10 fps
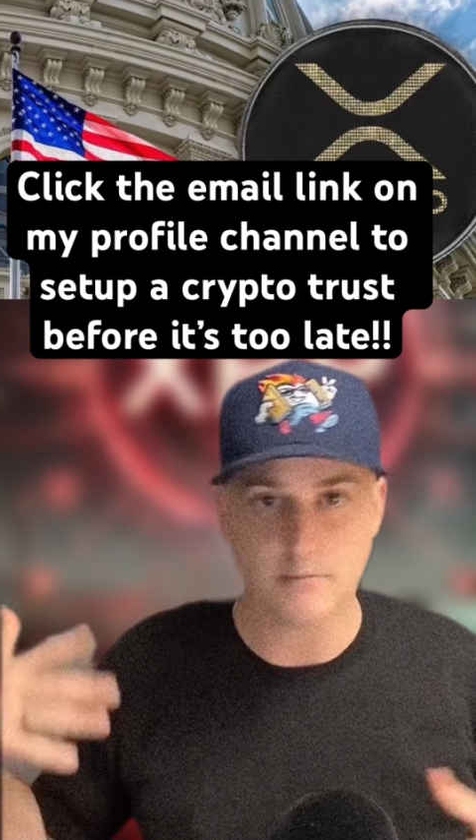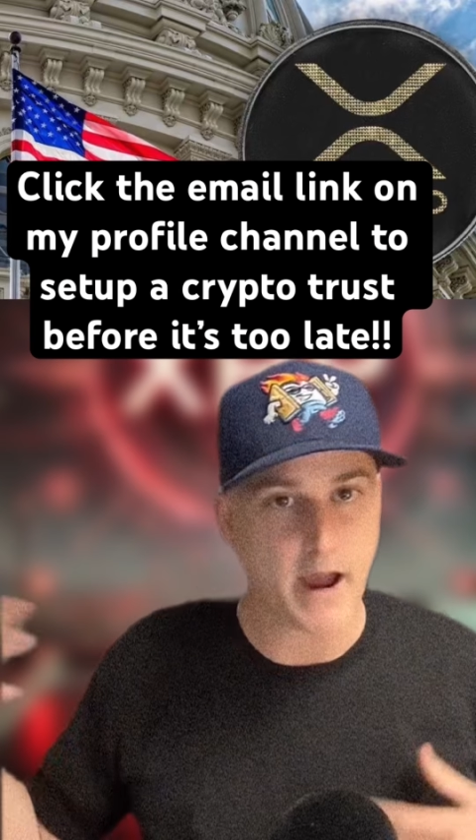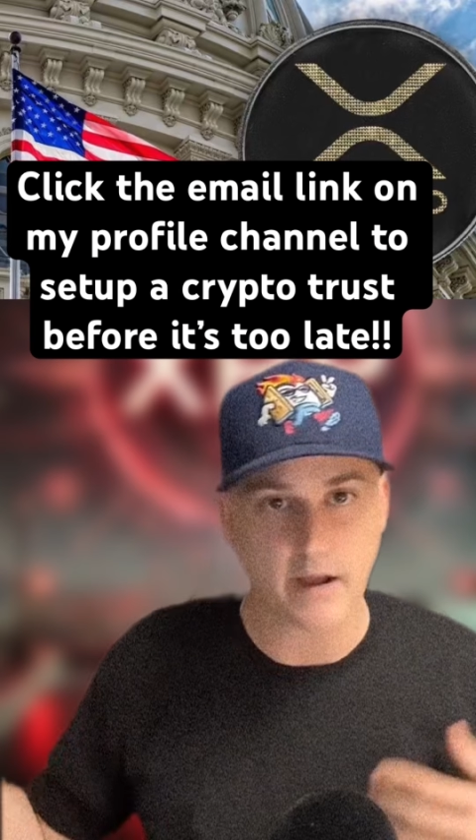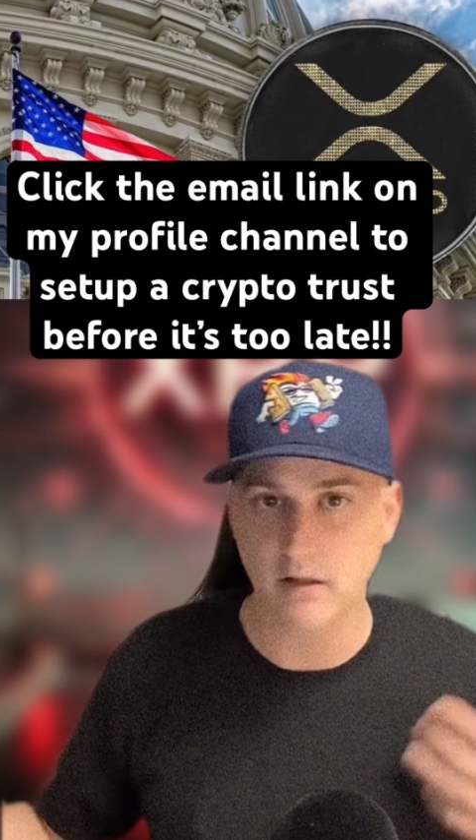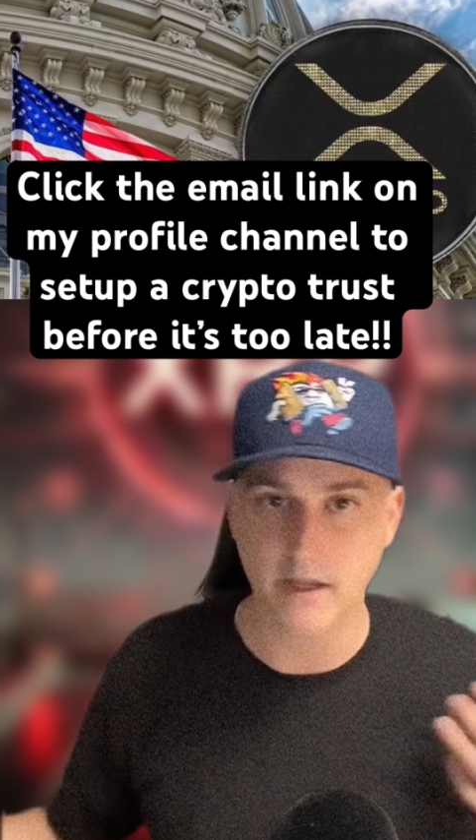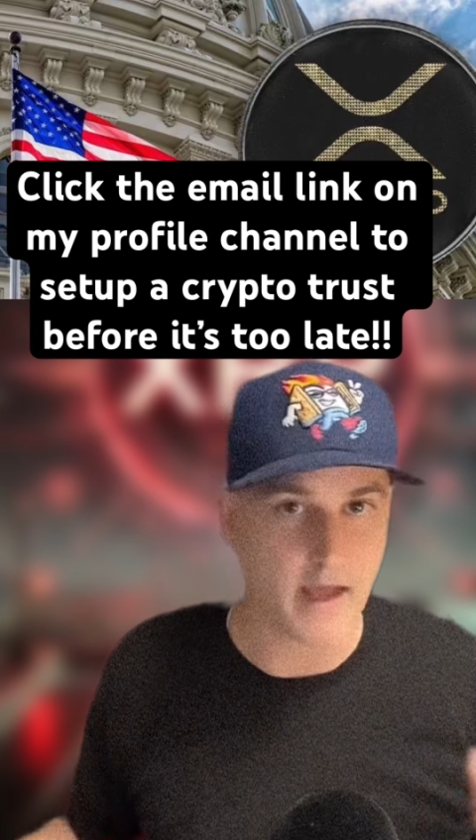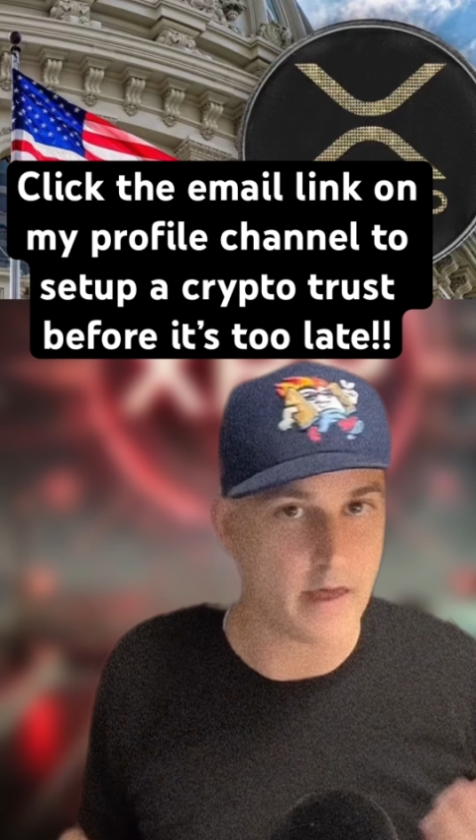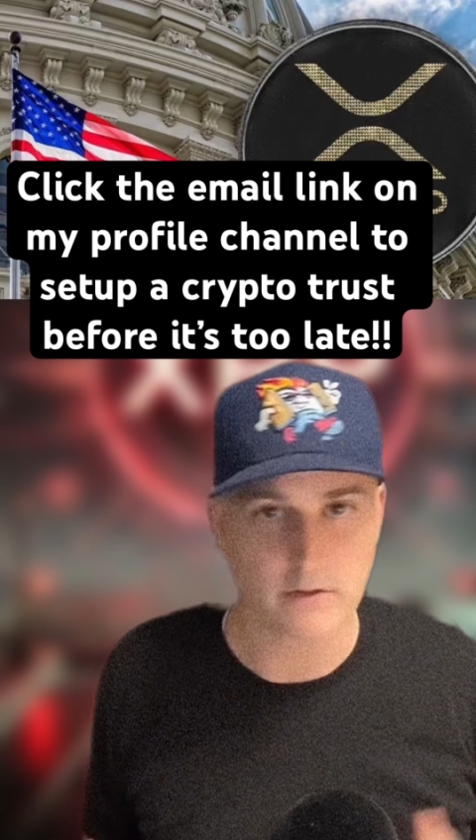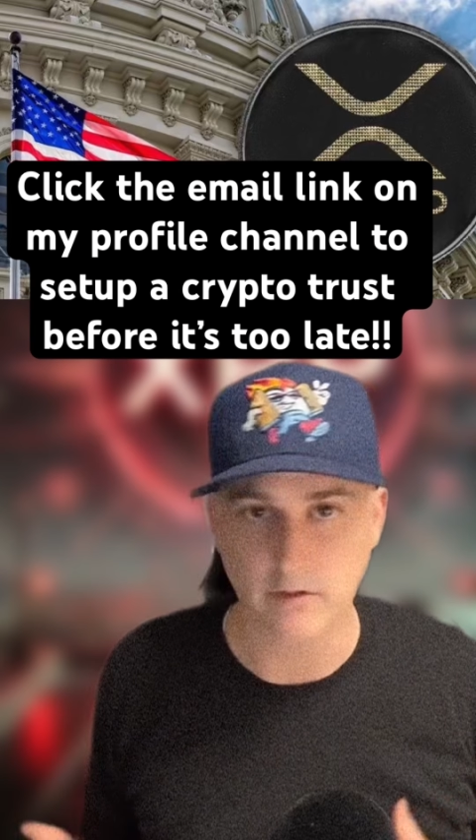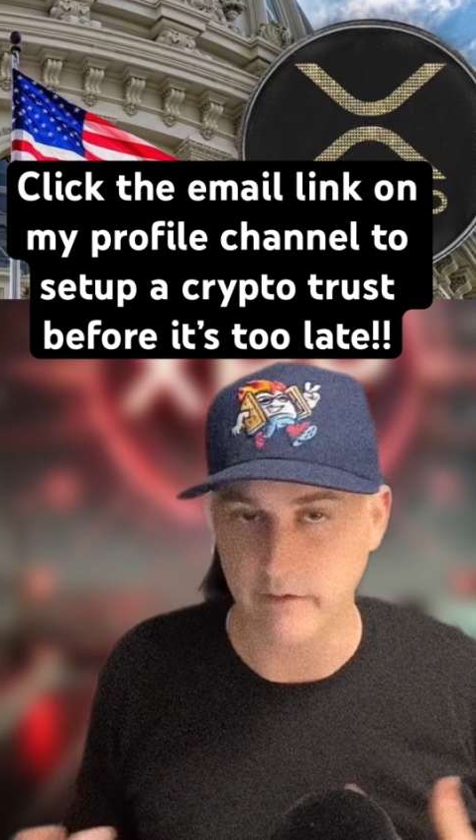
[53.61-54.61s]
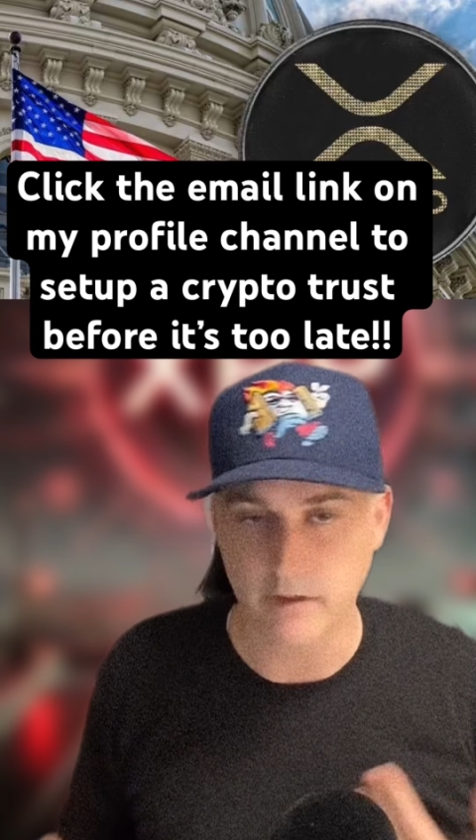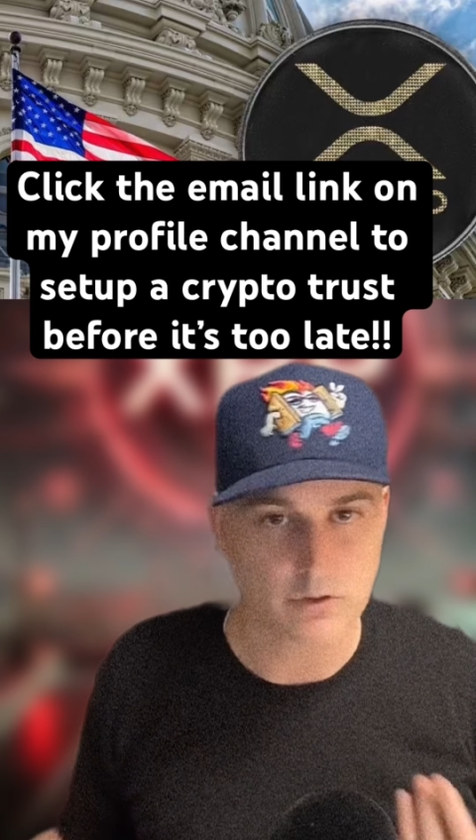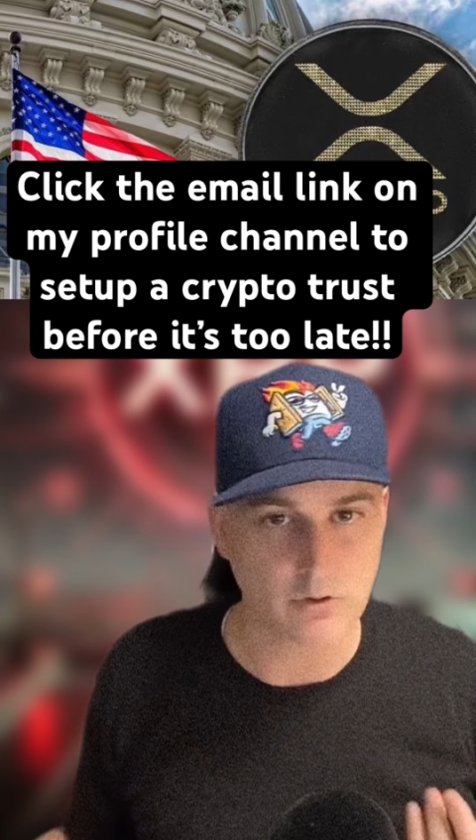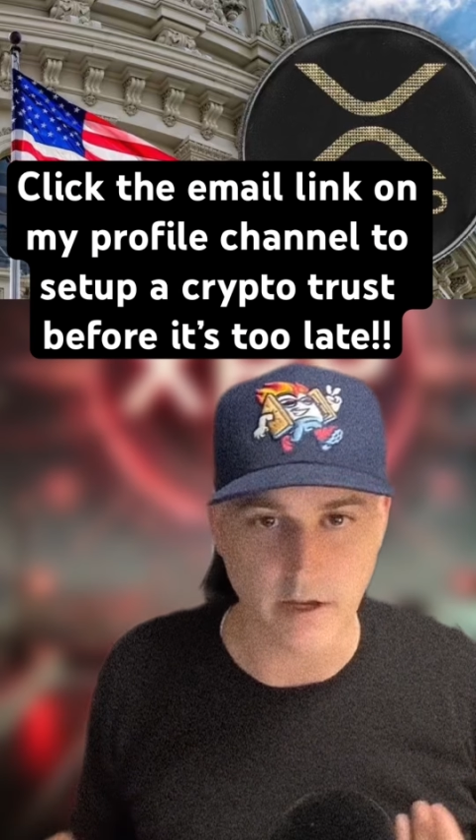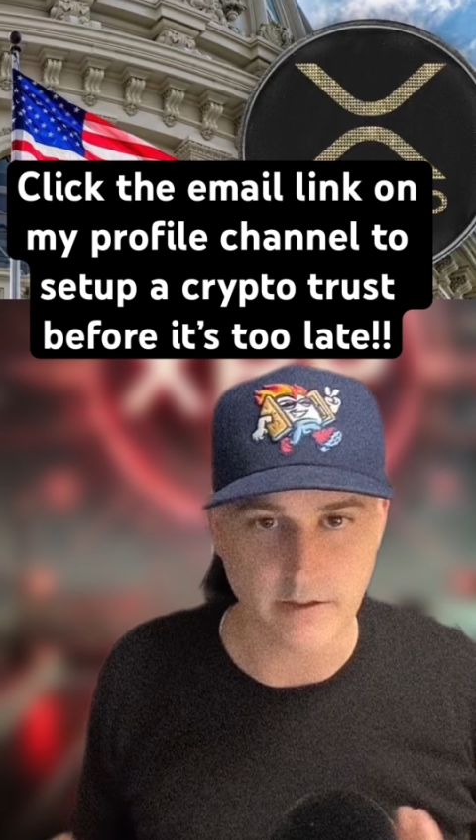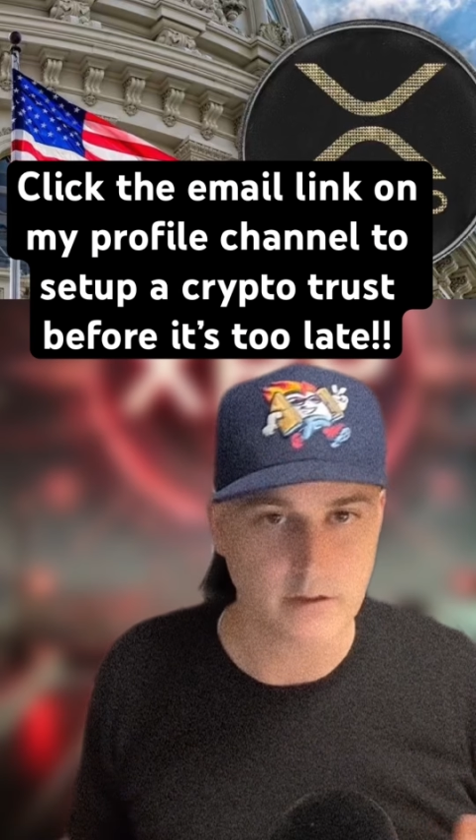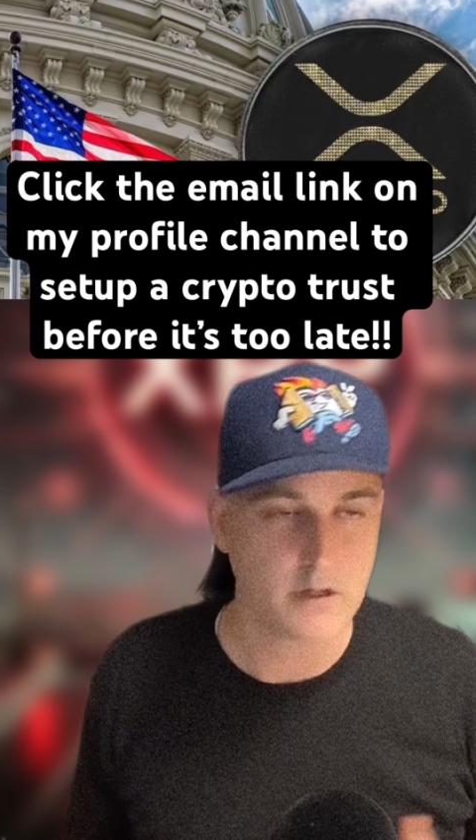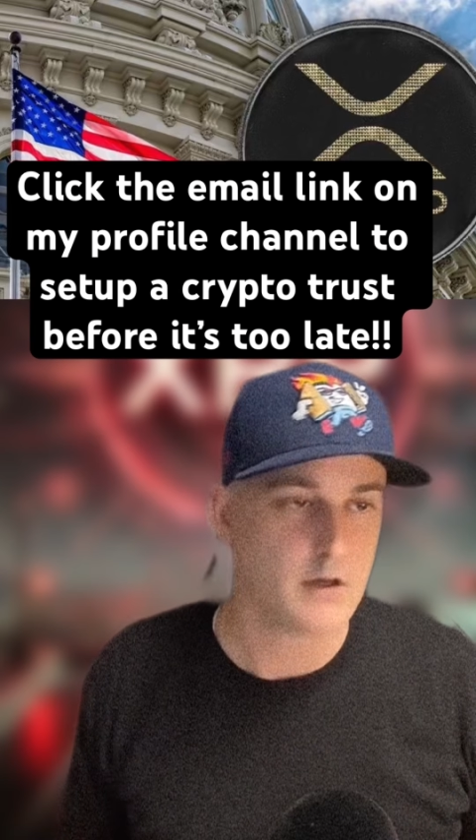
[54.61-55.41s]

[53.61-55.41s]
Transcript: Michael and Heather Living Trust.